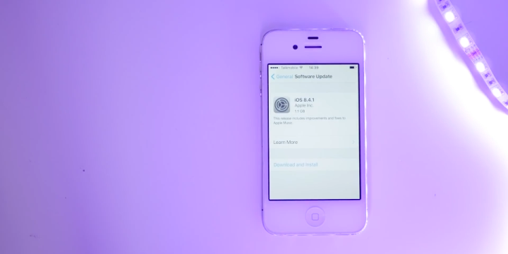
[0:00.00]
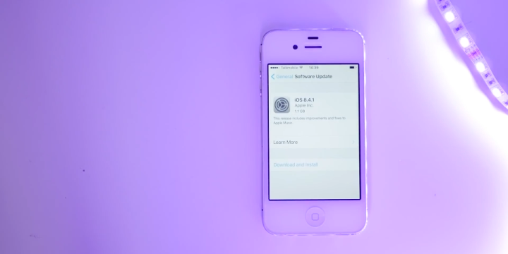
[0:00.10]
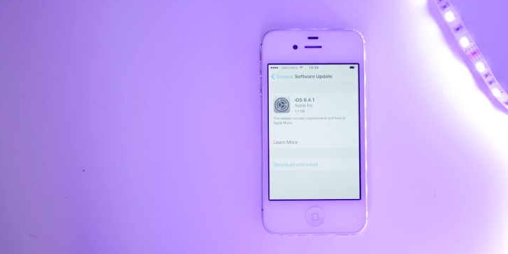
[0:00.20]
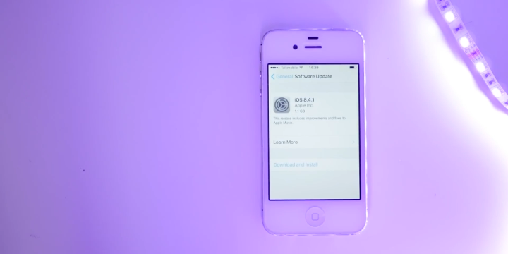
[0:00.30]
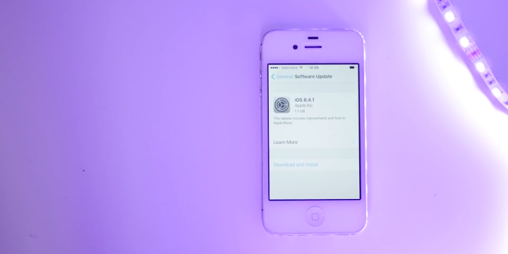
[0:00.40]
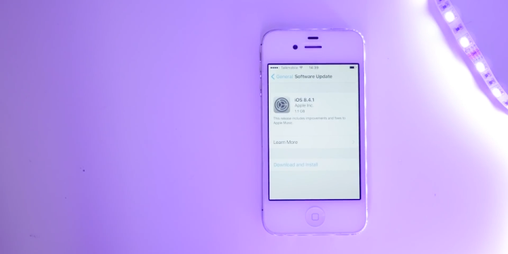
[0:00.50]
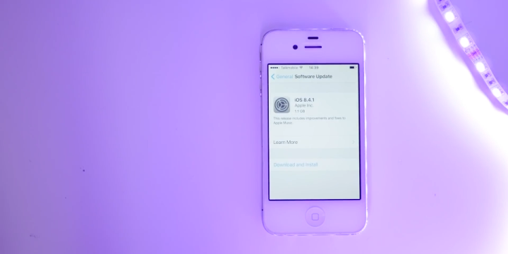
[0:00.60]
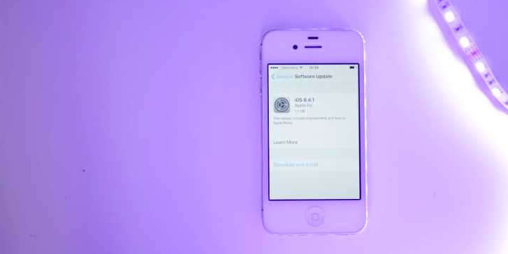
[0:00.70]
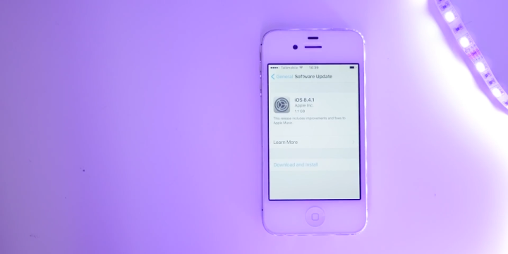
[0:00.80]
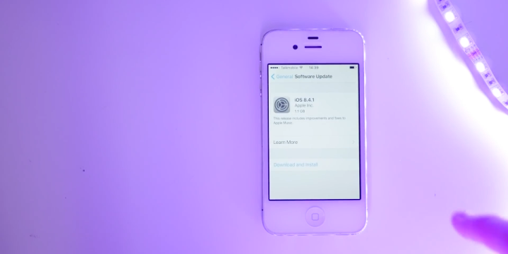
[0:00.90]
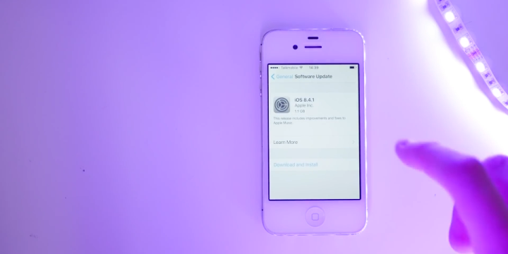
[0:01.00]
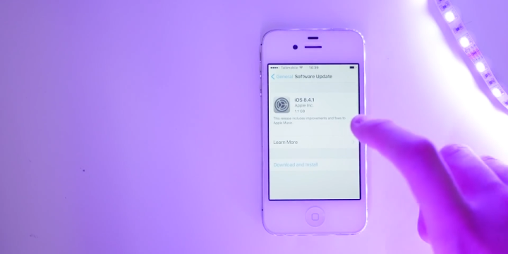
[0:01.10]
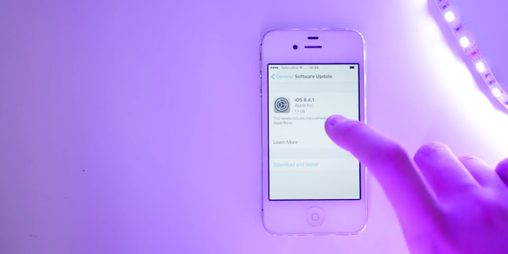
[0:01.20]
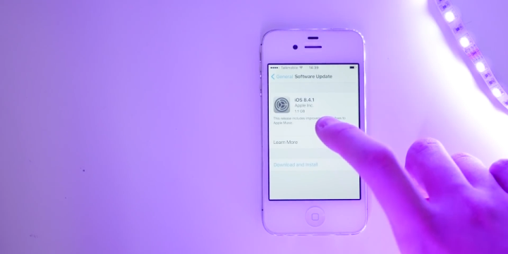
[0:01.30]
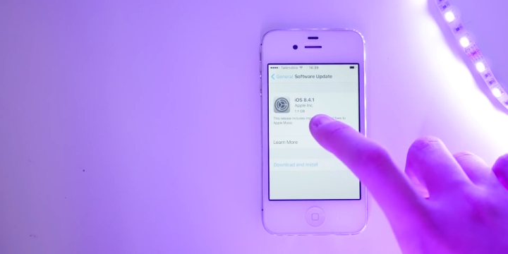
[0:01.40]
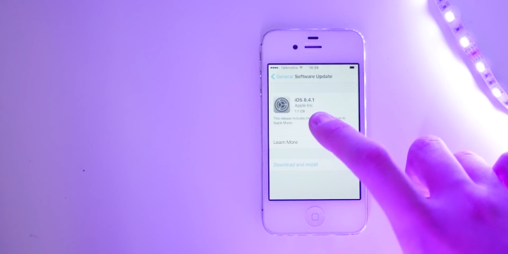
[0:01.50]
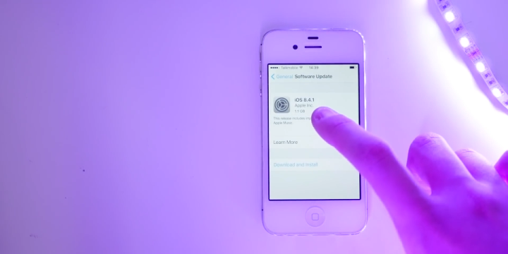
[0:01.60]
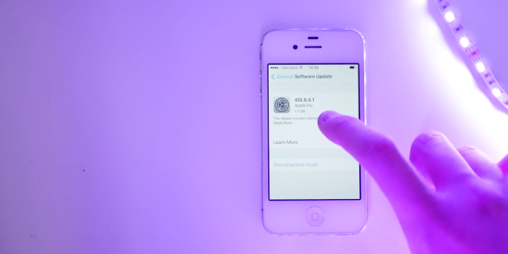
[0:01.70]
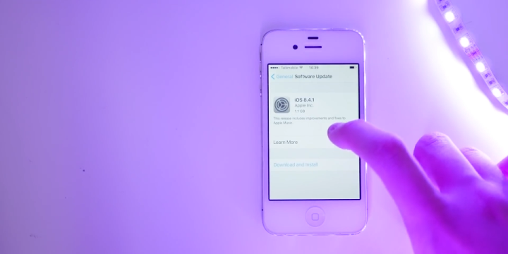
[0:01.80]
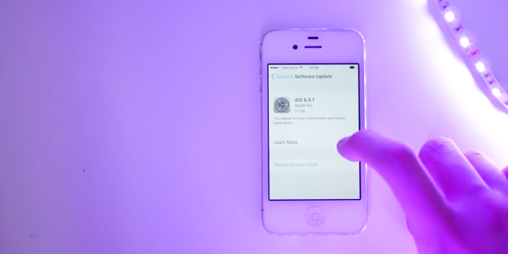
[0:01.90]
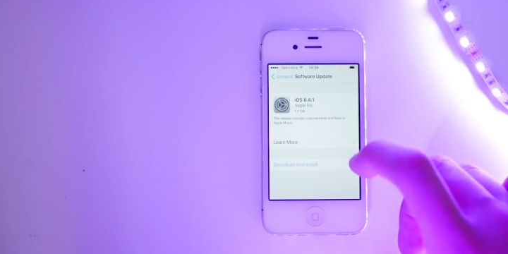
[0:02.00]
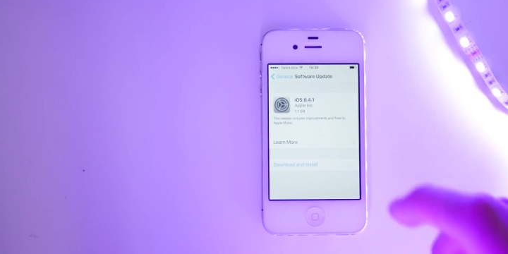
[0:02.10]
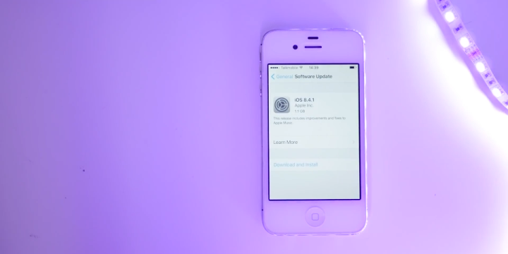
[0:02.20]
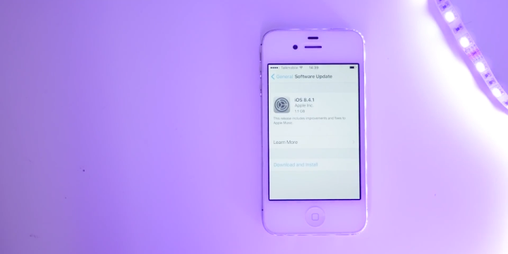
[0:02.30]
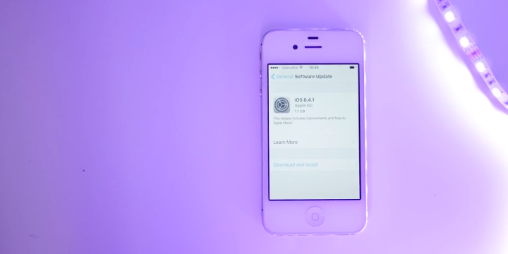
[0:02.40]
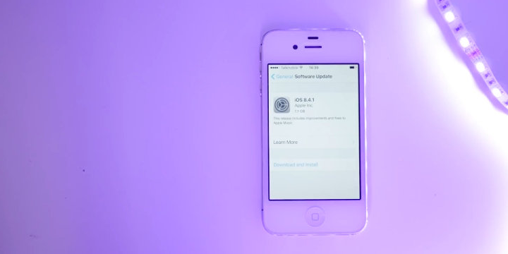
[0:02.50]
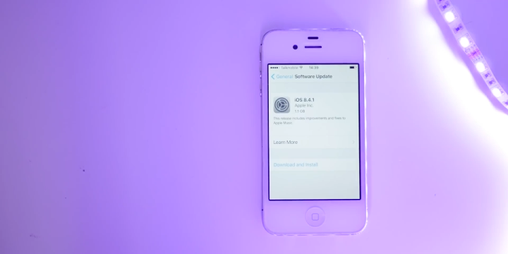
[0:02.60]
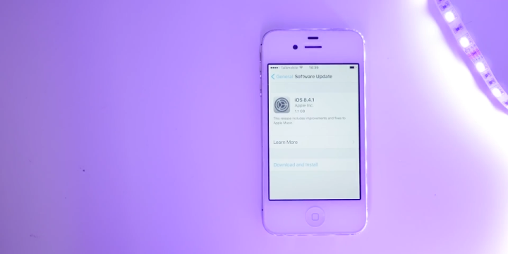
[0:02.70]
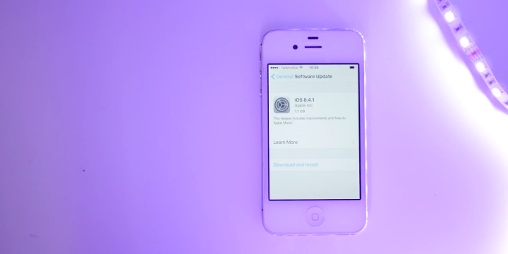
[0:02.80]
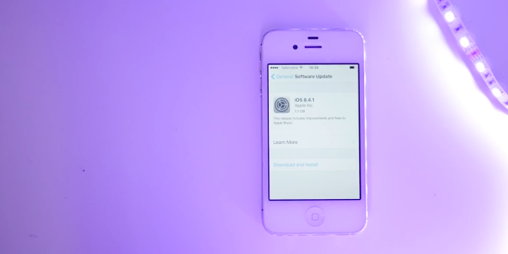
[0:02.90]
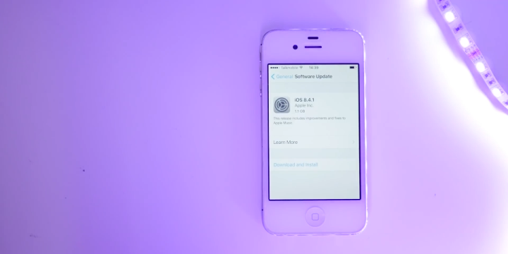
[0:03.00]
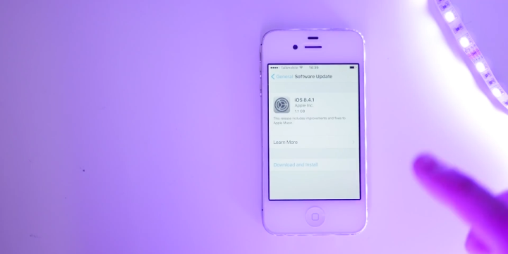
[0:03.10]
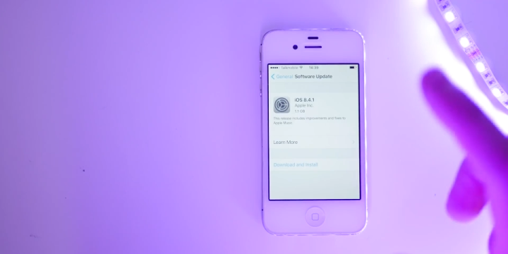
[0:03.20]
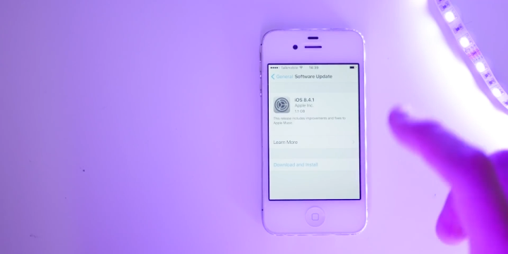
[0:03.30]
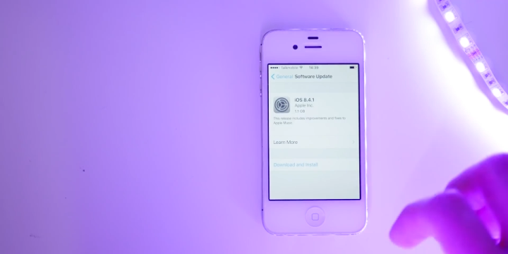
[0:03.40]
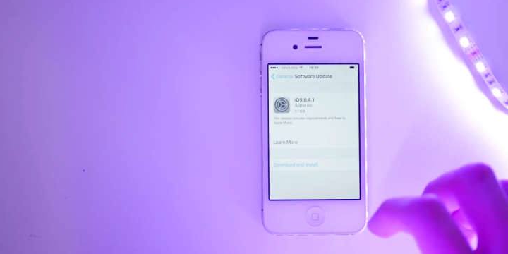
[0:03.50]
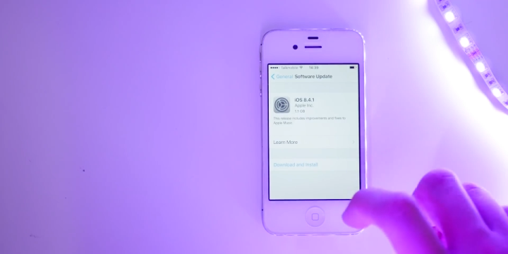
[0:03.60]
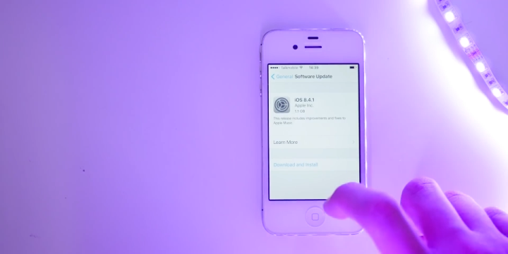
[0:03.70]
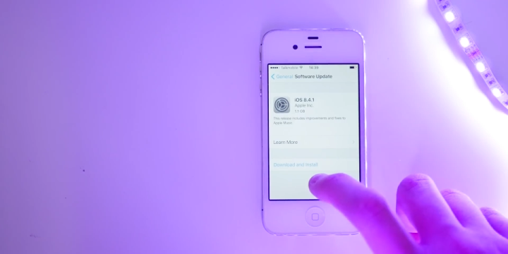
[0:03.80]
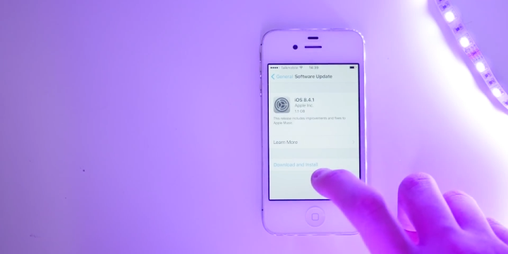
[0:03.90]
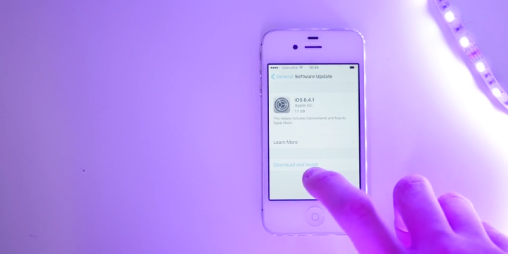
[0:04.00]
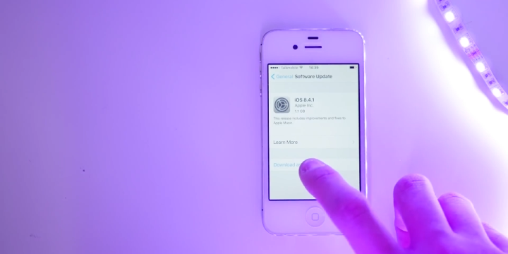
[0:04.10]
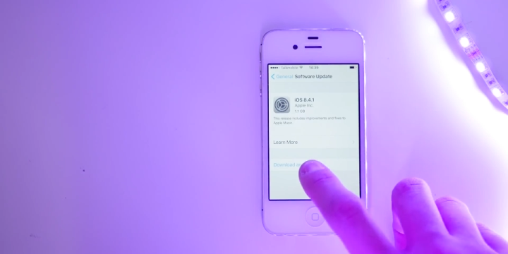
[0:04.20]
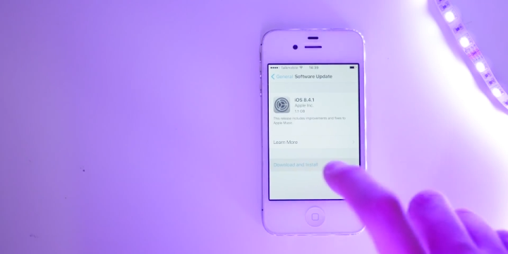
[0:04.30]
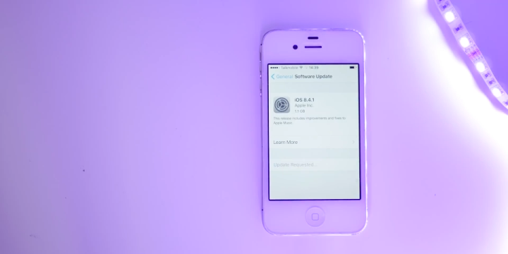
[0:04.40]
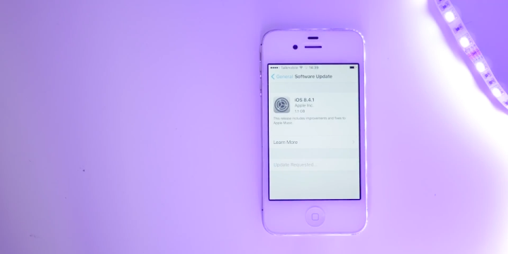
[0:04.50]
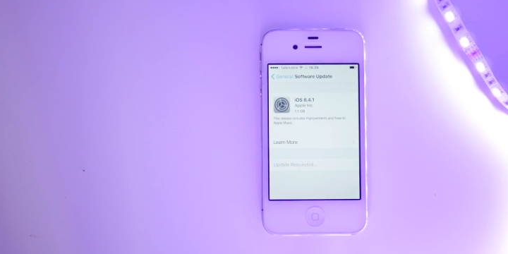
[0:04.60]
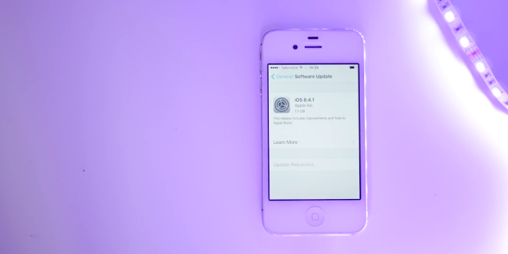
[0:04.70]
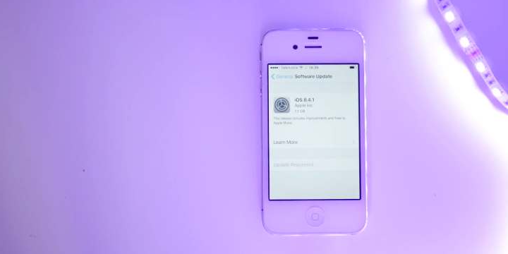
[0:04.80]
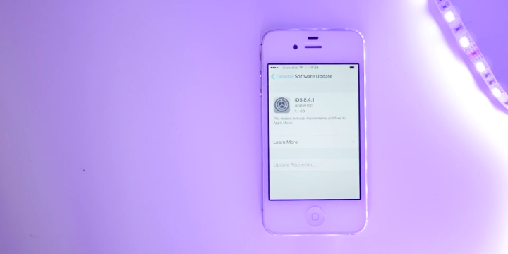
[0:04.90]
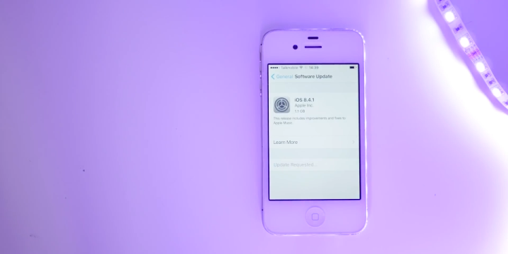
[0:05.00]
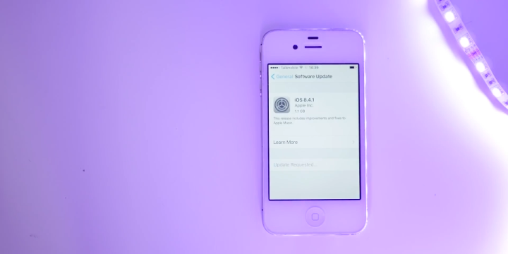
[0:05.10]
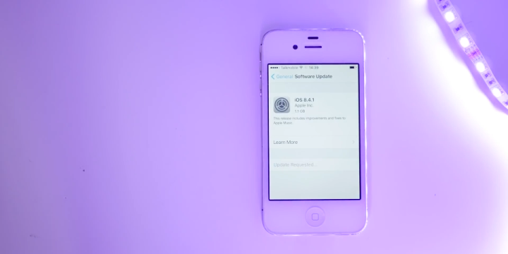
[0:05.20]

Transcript: [unreadable: no face in view]